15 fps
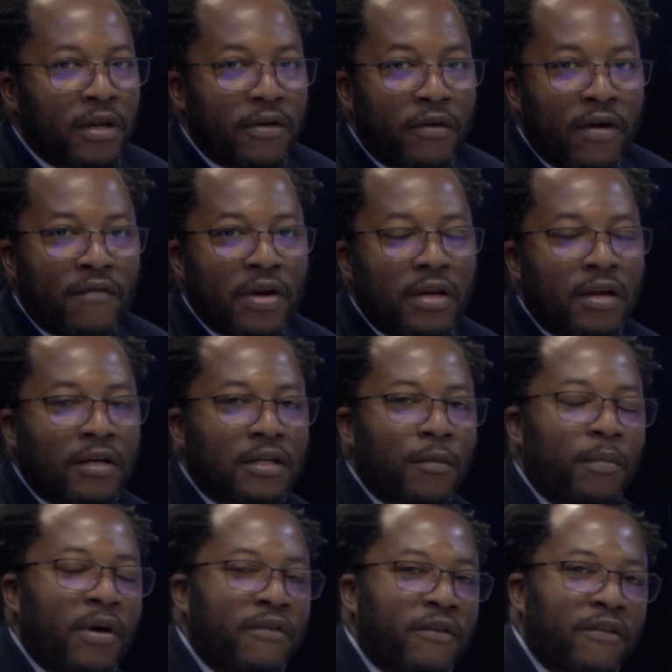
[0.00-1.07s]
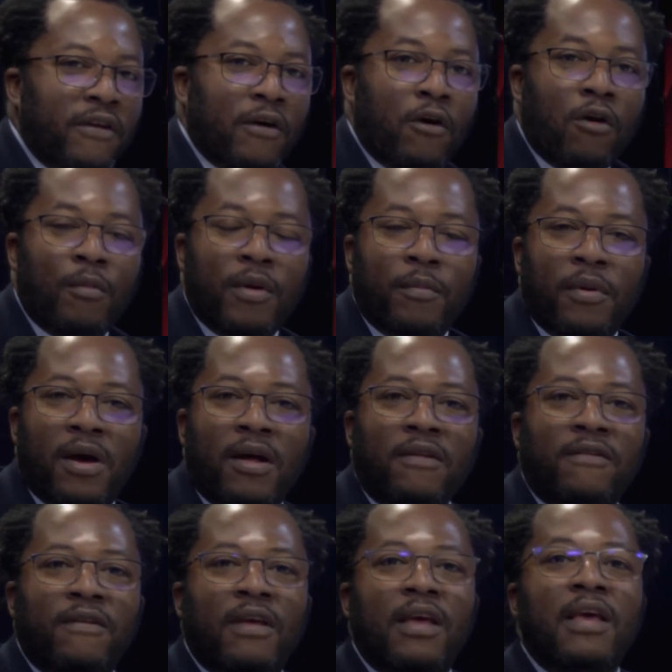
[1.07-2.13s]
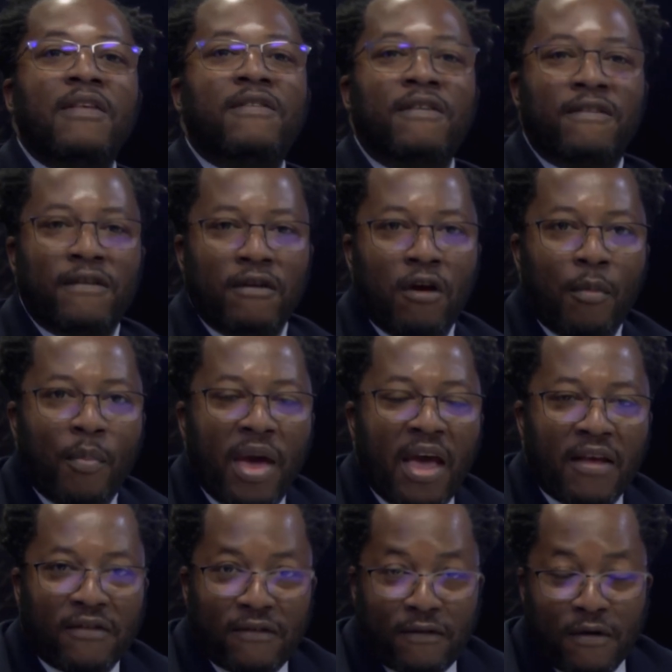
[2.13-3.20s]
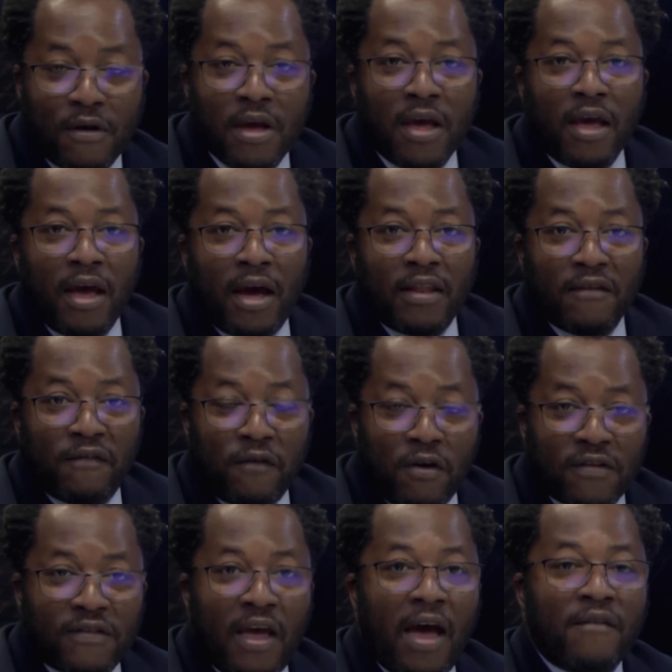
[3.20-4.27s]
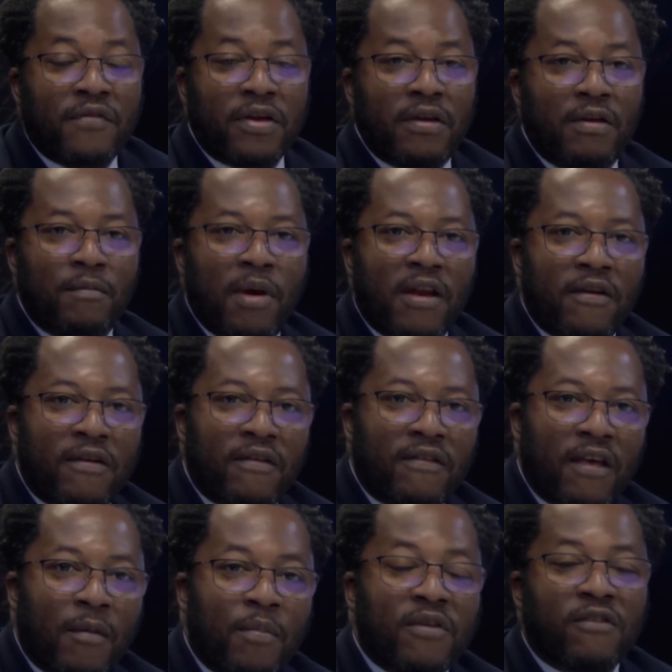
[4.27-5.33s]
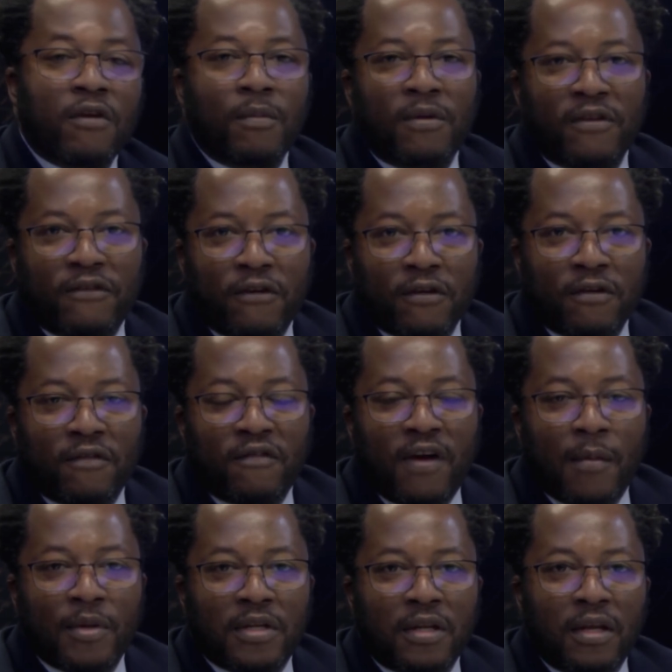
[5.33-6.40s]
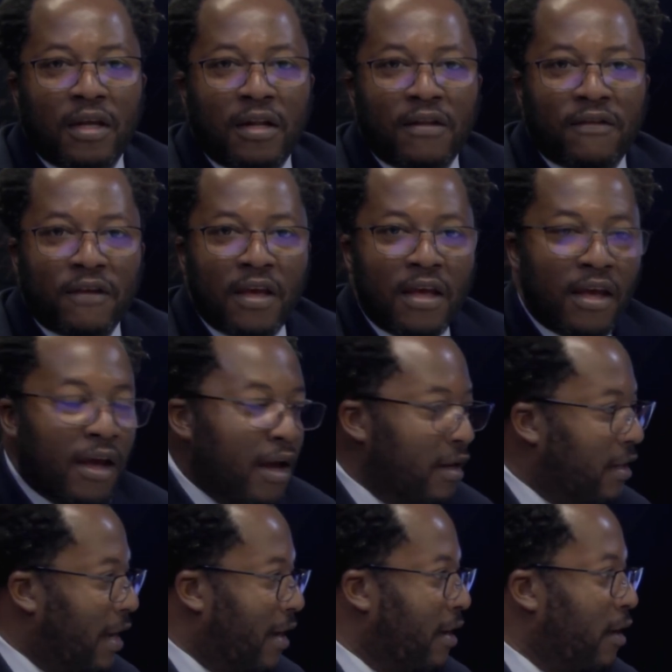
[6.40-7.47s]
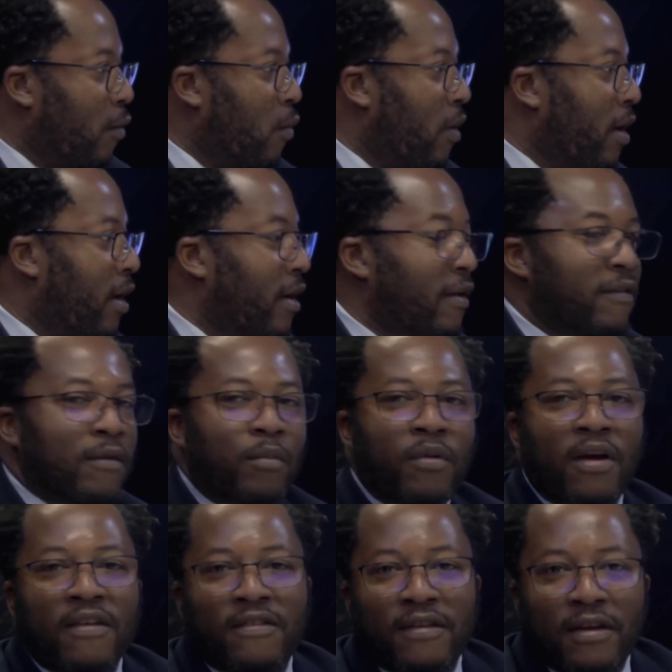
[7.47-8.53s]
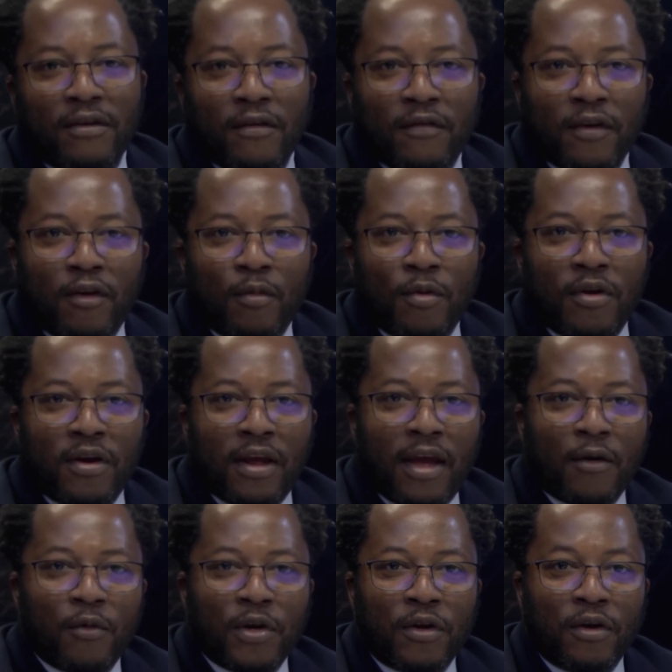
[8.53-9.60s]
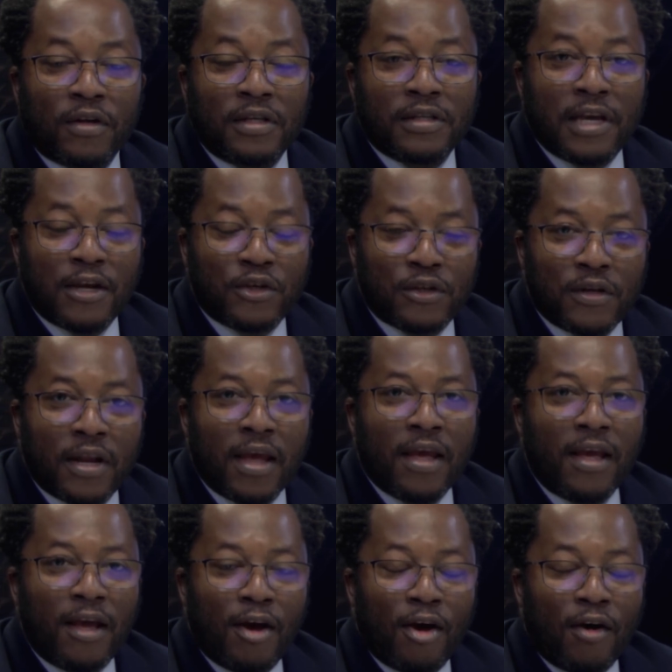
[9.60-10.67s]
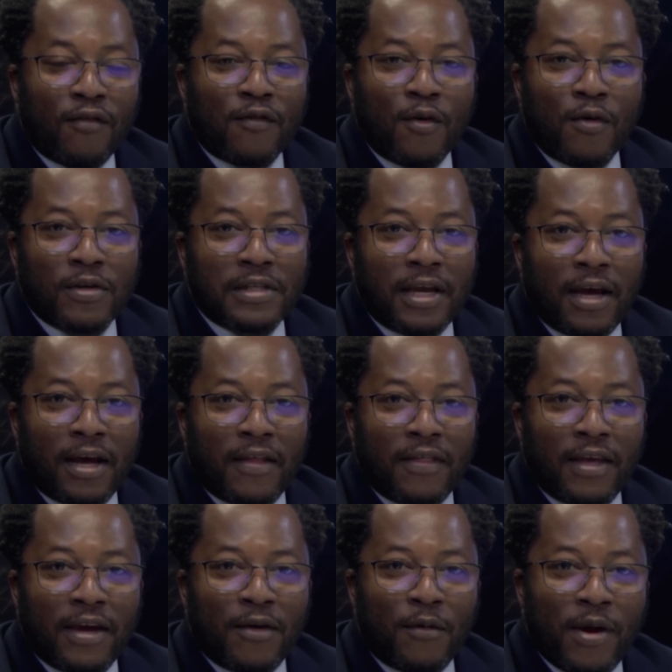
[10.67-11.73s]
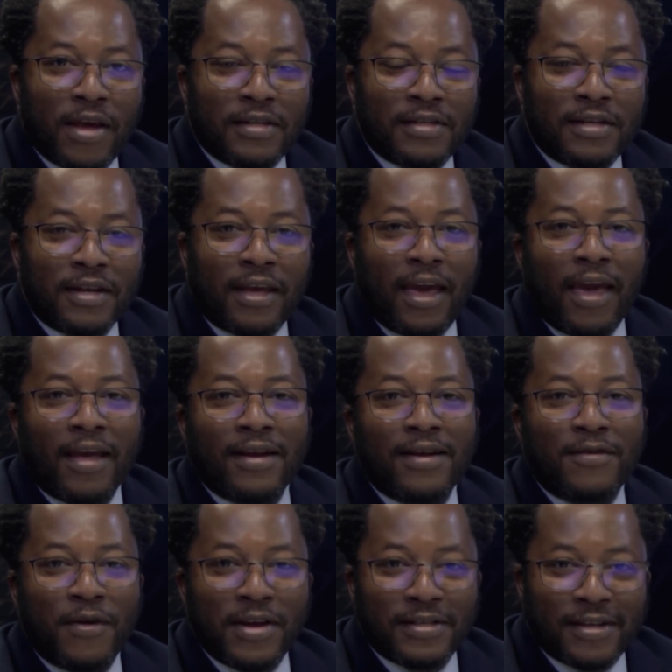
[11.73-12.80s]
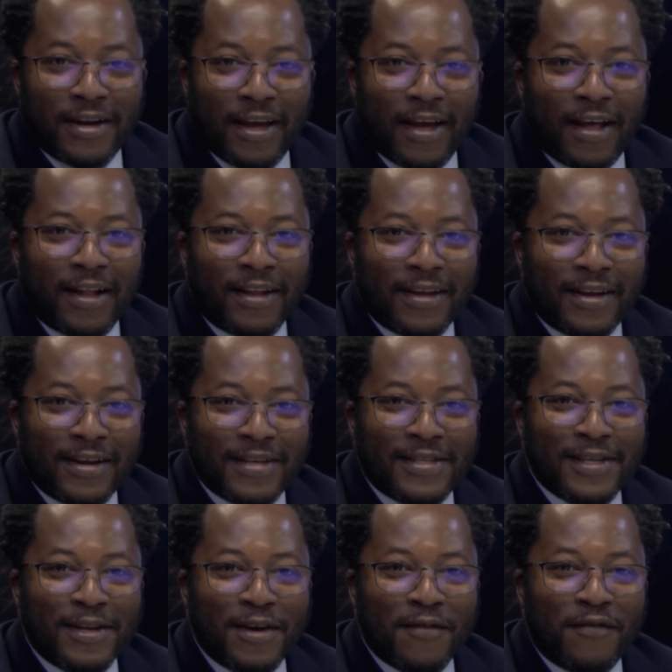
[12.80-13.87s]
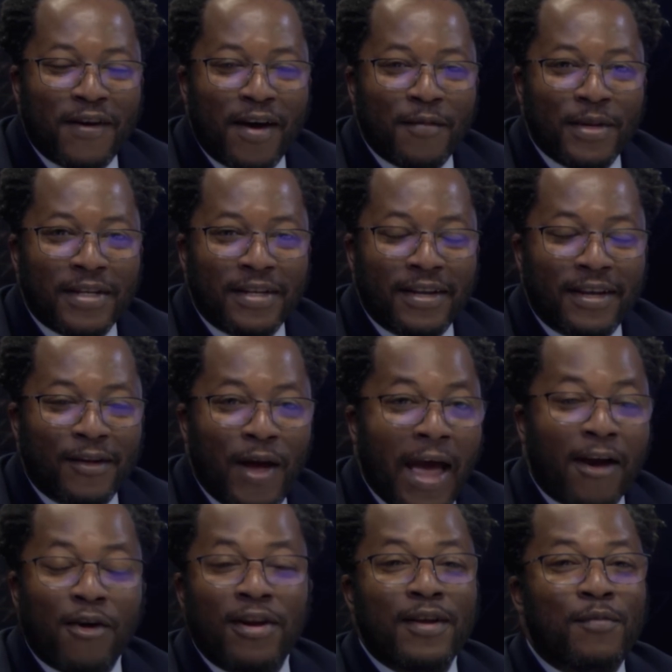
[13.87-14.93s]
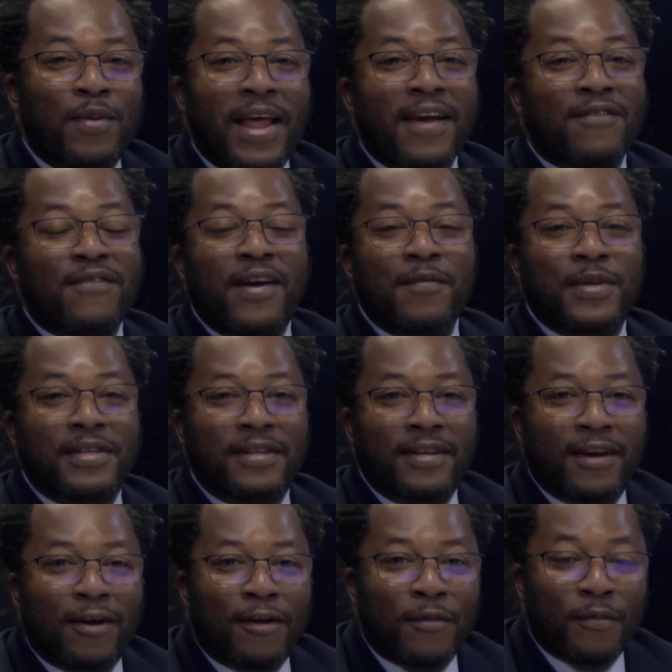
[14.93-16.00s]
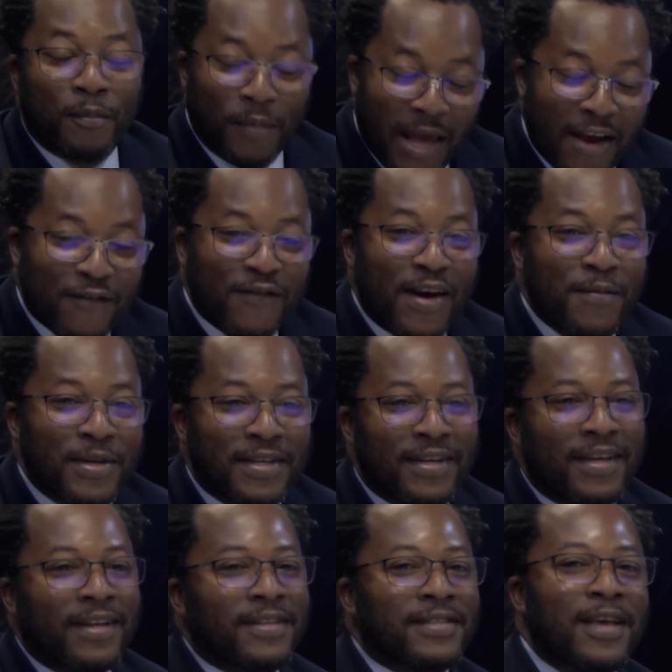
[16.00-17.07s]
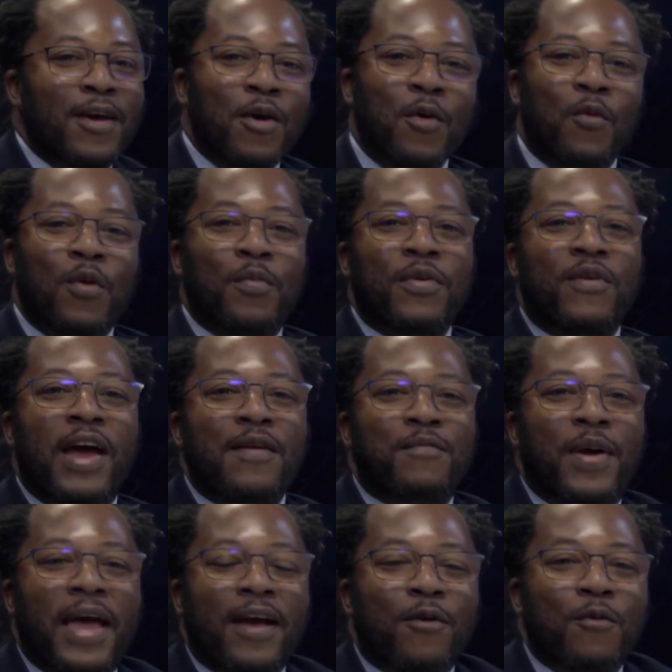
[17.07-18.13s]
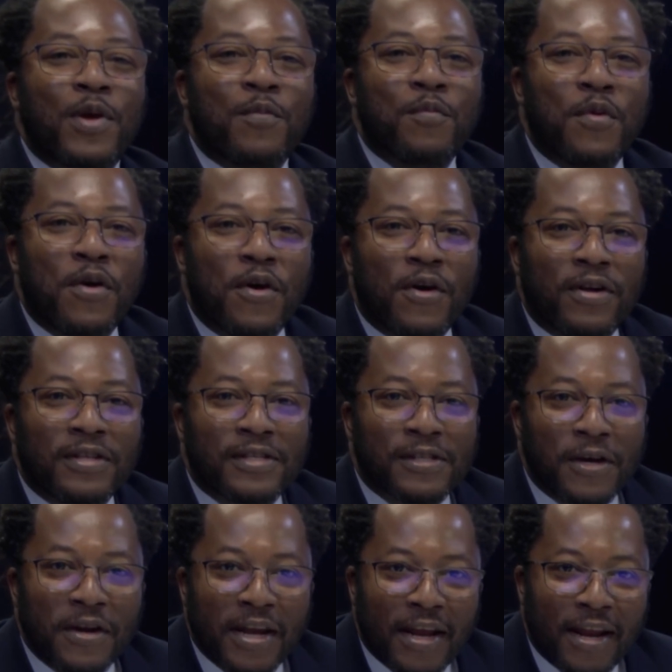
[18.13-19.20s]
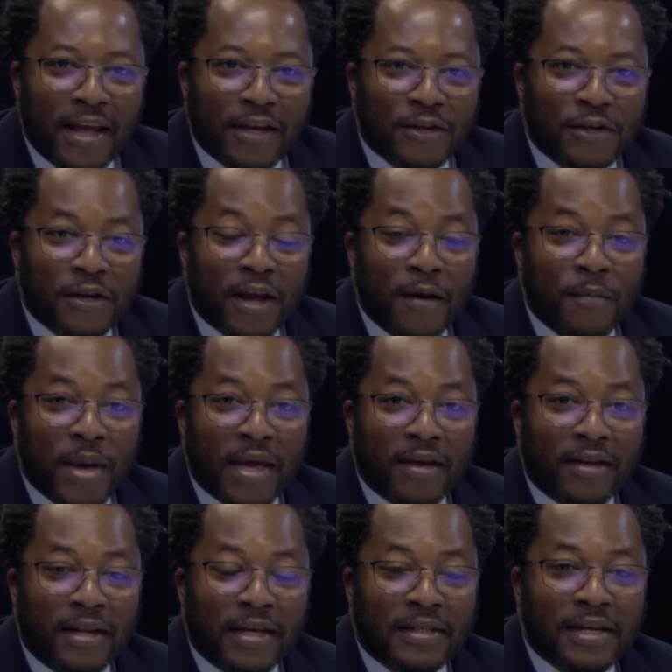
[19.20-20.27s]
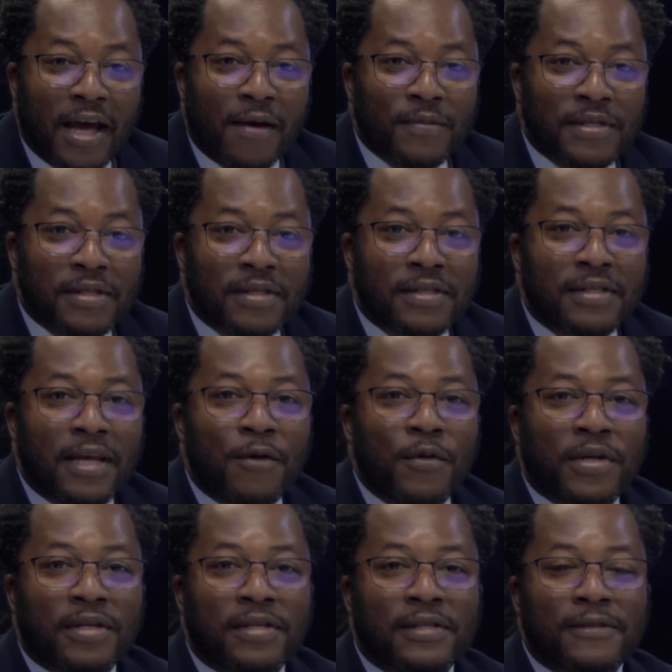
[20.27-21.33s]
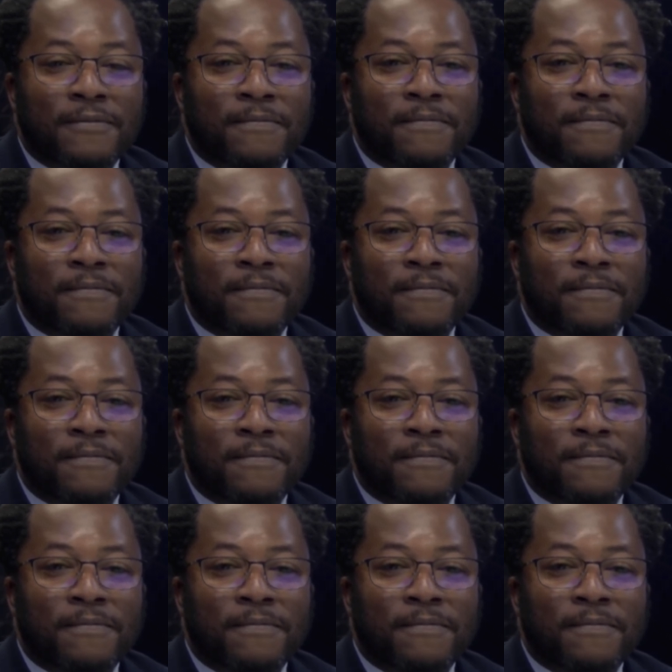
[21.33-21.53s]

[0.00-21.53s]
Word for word: The Reverend Dr. Patricia Coleman Burns is a senior pastor at the First African Methodist Episcopal Church of Farmington Hills, and Danielle Ware is the president of the Community Equity Organization. Of course, uh, they're raising Cain and raising hell in the city of Farmington Hill. I call it Black Farmington, y'all. Black Farmington Hills. We'll be right back with more on Sunday Nation. I'm Bankole Thompson. Stay with us.